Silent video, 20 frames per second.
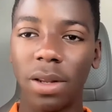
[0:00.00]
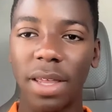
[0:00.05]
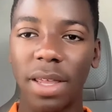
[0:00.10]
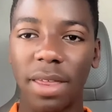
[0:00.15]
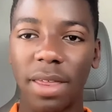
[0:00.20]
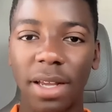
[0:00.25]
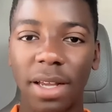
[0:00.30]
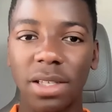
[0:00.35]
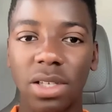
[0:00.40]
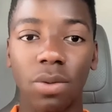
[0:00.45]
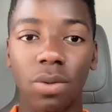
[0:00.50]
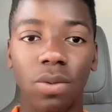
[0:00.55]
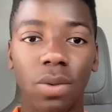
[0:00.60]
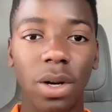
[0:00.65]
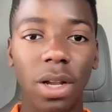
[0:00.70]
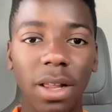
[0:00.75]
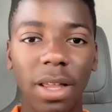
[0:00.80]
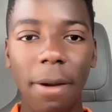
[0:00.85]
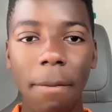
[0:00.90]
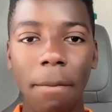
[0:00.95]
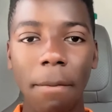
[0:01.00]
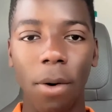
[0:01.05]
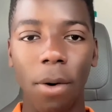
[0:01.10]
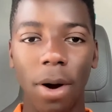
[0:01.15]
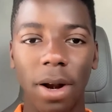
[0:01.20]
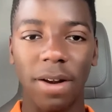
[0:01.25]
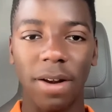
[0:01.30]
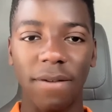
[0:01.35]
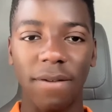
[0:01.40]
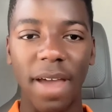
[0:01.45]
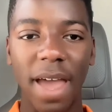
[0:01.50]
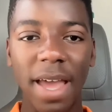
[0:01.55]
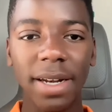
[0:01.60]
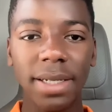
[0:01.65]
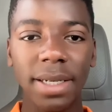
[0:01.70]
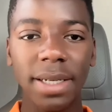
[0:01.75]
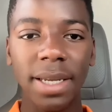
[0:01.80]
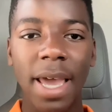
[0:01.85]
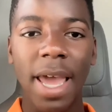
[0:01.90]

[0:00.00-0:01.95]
I think it's a really important event,